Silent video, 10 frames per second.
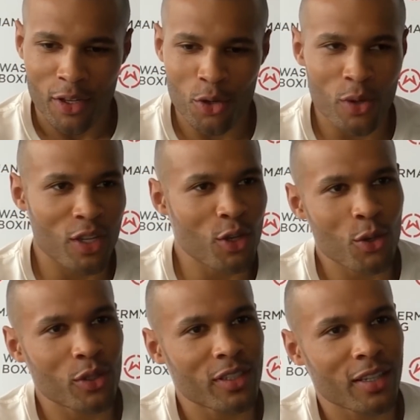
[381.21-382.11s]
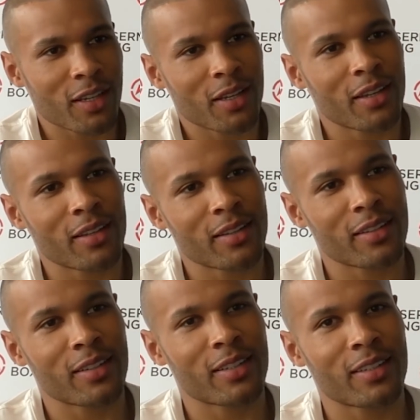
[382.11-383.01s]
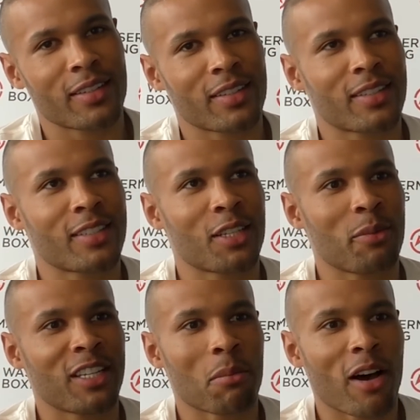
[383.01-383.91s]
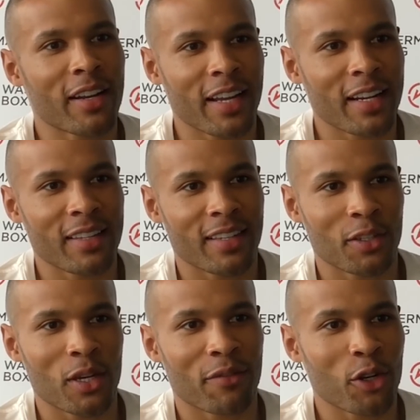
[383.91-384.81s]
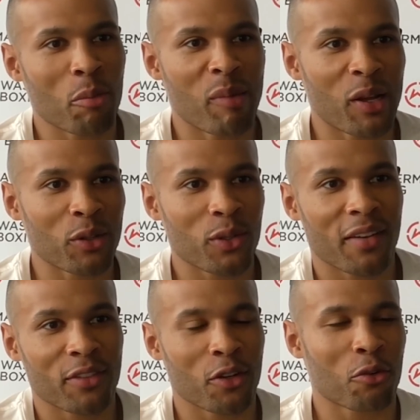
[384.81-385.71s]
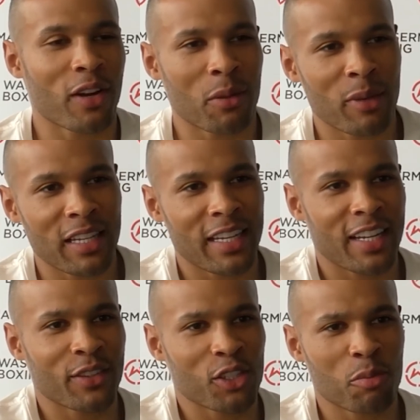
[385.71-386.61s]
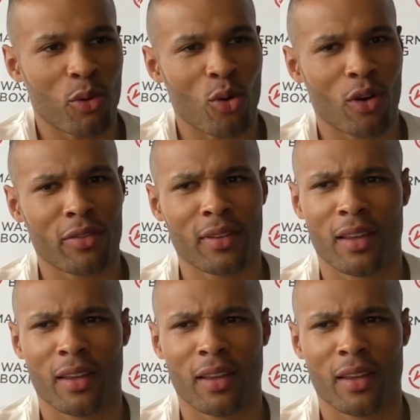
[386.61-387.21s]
who are you to to be demanding anything? You have no belt, you have no credibility in the sport.